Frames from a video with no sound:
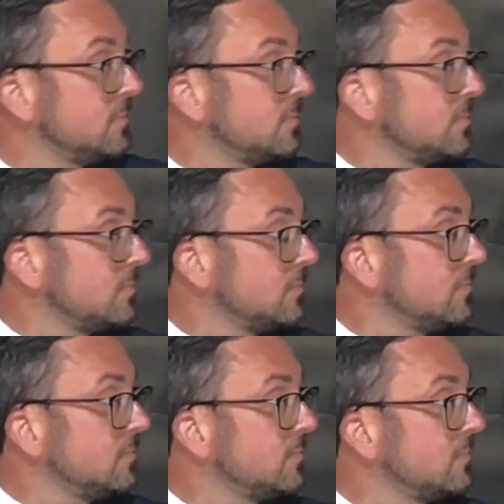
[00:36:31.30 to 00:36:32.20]
Okay.
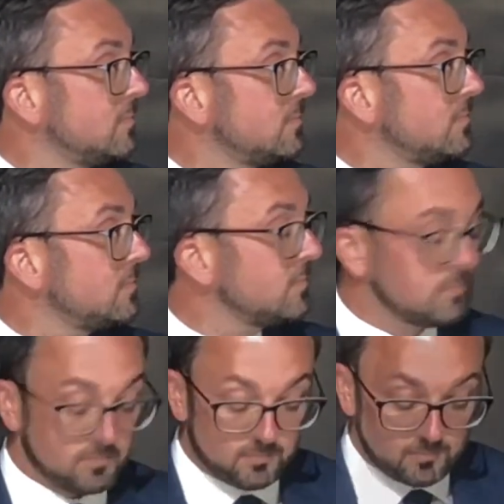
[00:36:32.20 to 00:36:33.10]
Holly Simpson
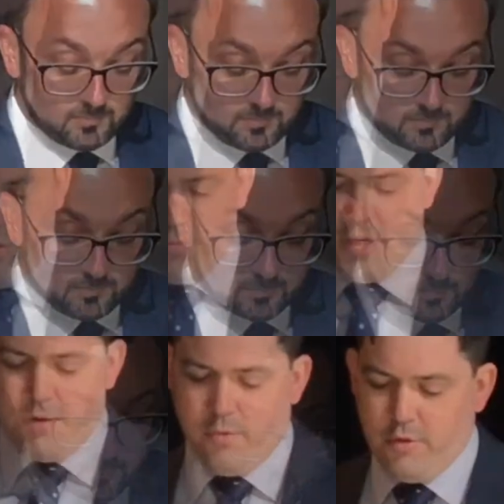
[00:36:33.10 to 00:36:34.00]
on a different
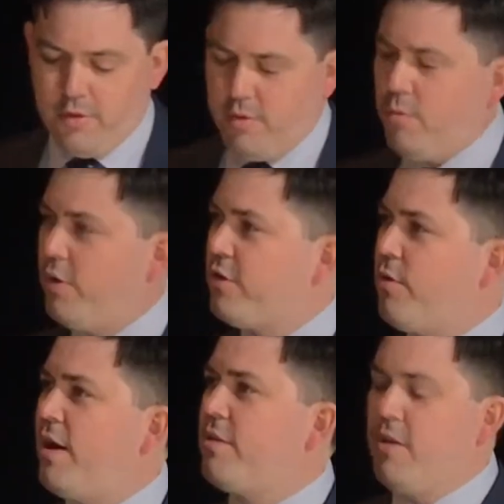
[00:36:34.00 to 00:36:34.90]
subject wants
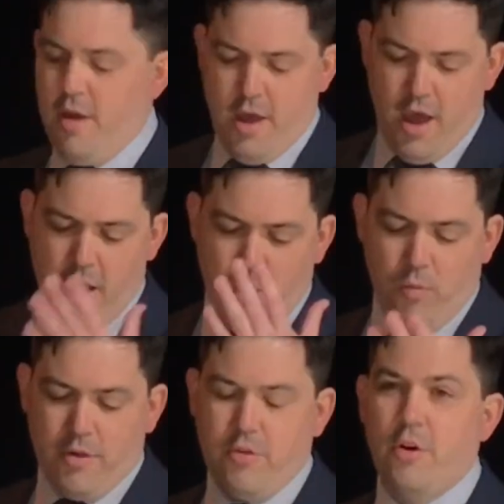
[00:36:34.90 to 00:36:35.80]
to ask,
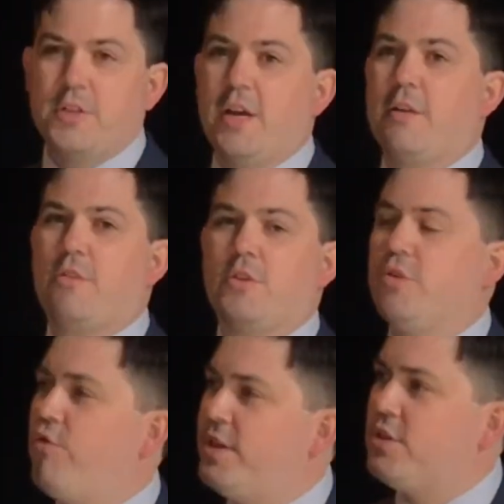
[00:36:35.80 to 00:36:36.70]
West Yorkshire has such
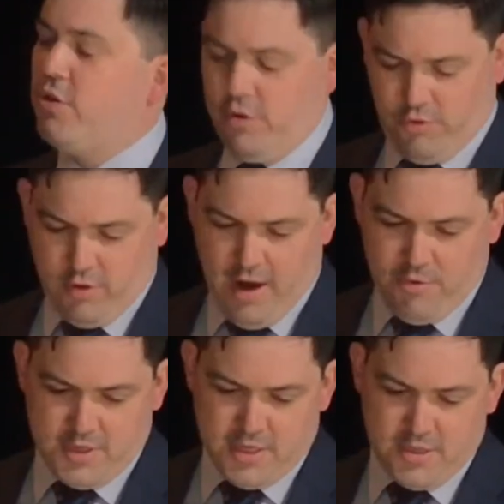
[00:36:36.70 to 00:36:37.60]
a rich cultural
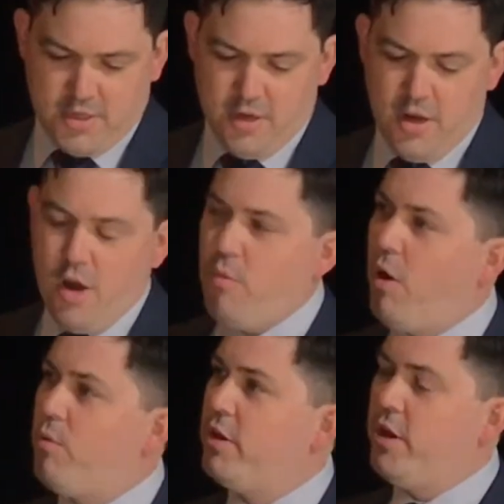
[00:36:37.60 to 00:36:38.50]
heritage.
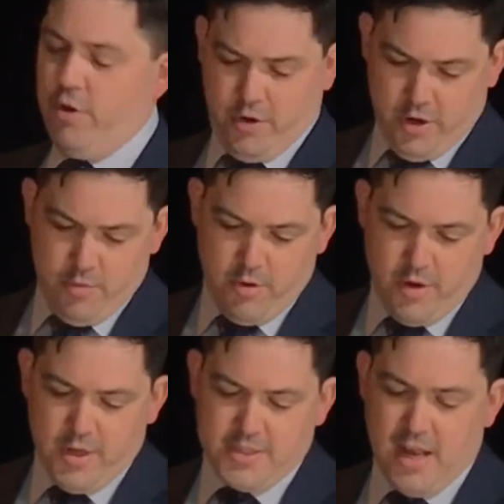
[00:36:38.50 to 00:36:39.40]
What will you do
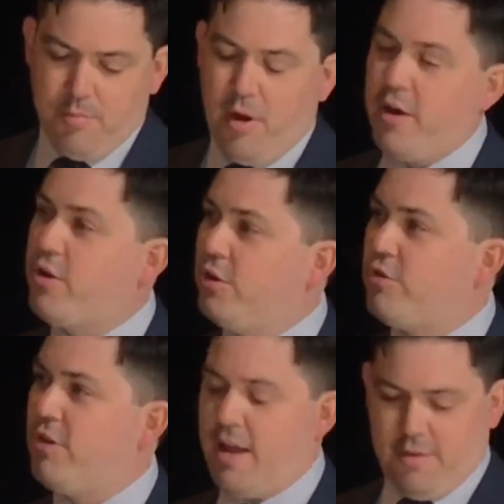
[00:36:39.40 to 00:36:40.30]
to help our
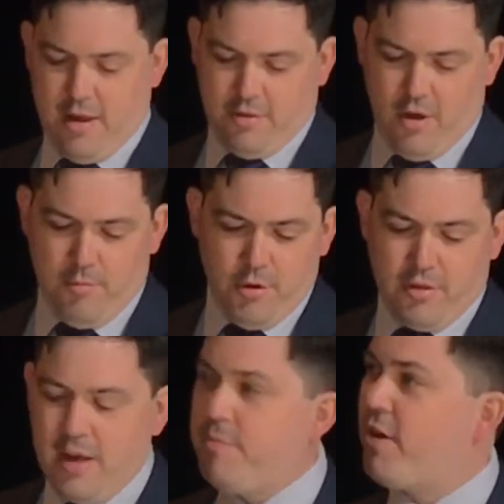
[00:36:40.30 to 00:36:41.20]
cultural assets, our
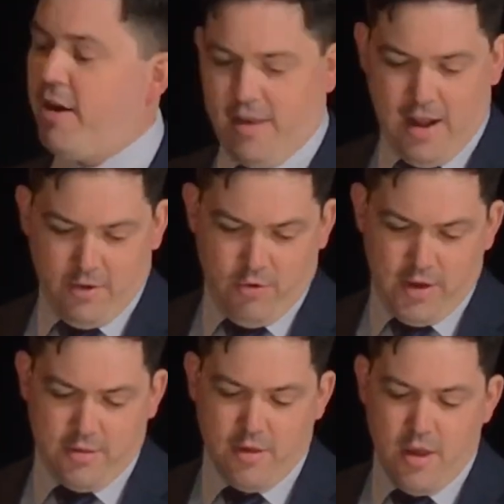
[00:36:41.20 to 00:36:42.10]
museums, our
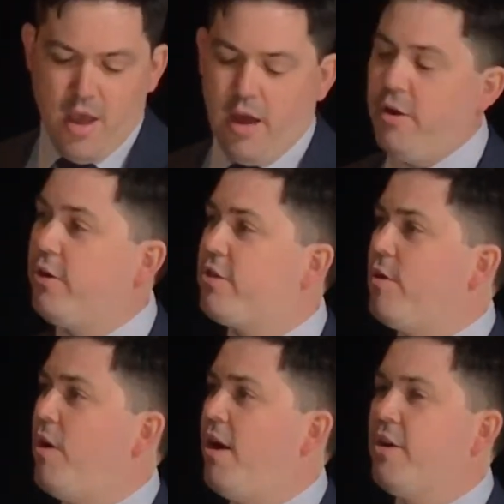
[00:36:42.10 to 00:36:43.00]
galleries, and
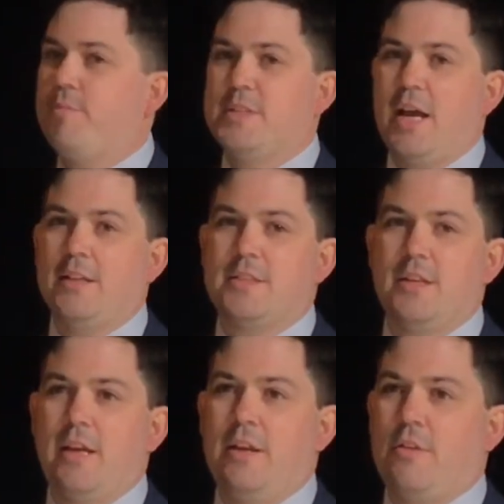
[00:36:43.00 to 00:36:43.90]
also our
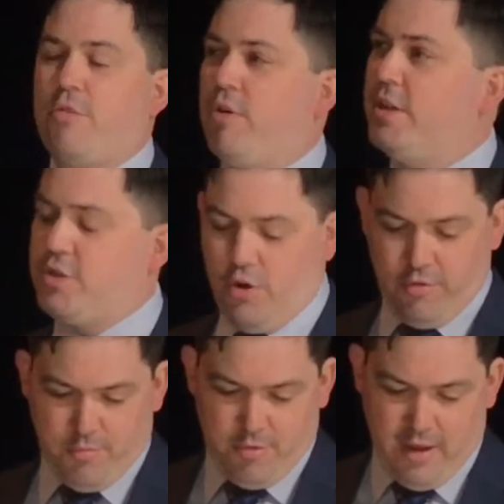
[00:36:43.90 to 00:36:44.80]
hospitality industry and
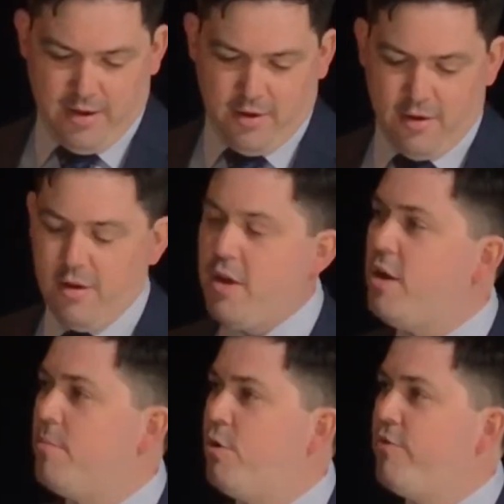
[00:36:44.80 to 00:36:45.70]
tourism sector
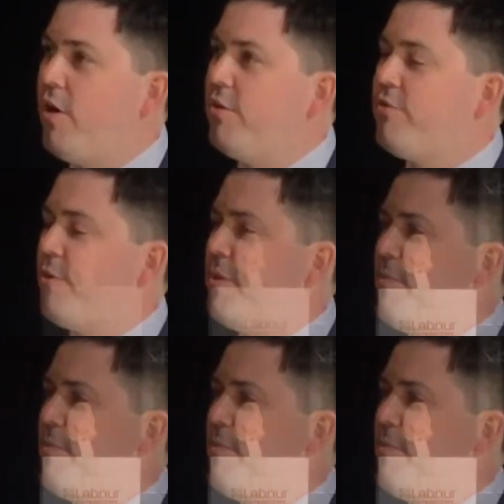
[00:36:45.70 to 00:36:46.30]
move on from the